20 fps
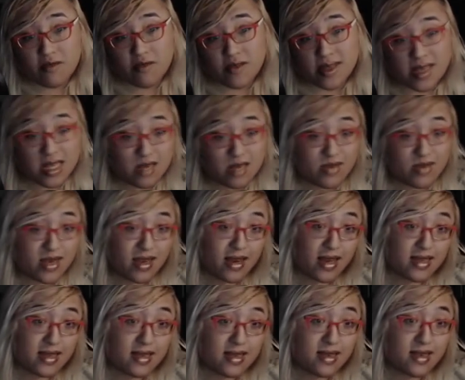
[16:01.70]
a 6%
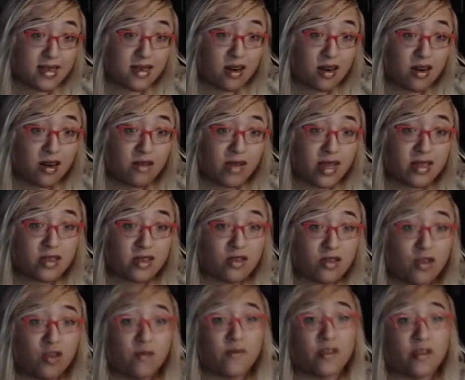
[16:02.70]
SSR rate, so
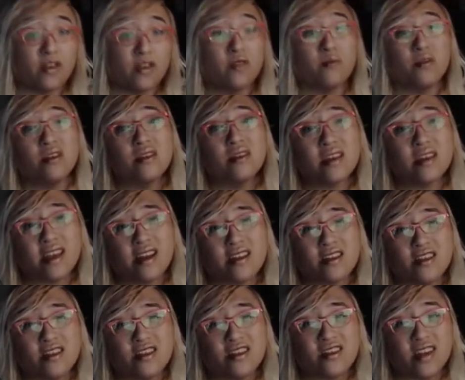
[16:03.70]
hopefully you pull the
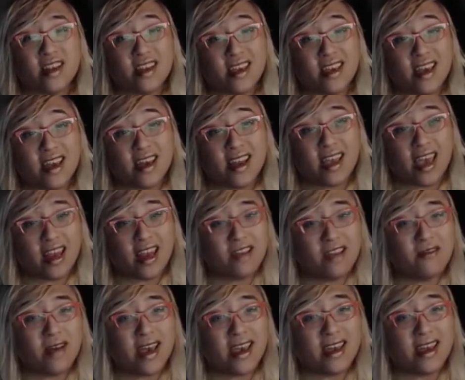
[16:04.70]
character you're trying to get
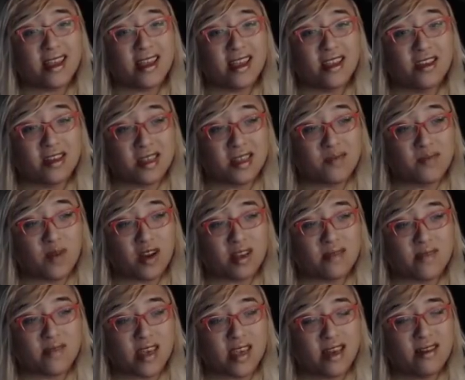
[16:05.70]
anyway, and then you can spark
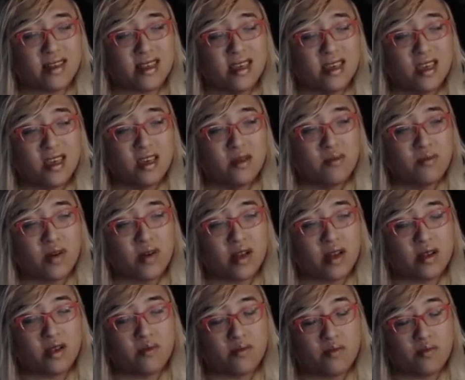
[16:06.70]
something else. But
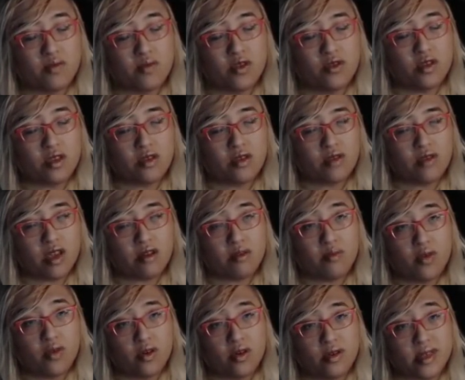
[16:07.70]
do the
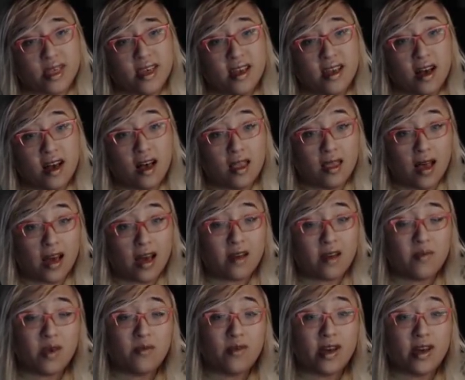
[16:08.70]
300 pulls. A lot of
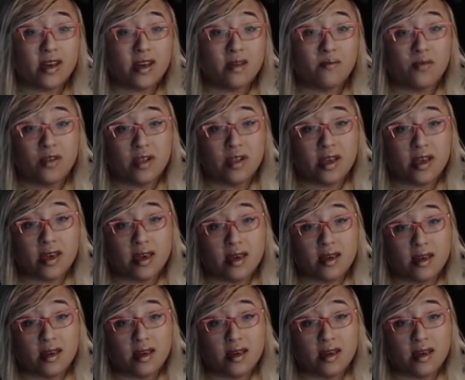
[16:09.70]
people end up pulling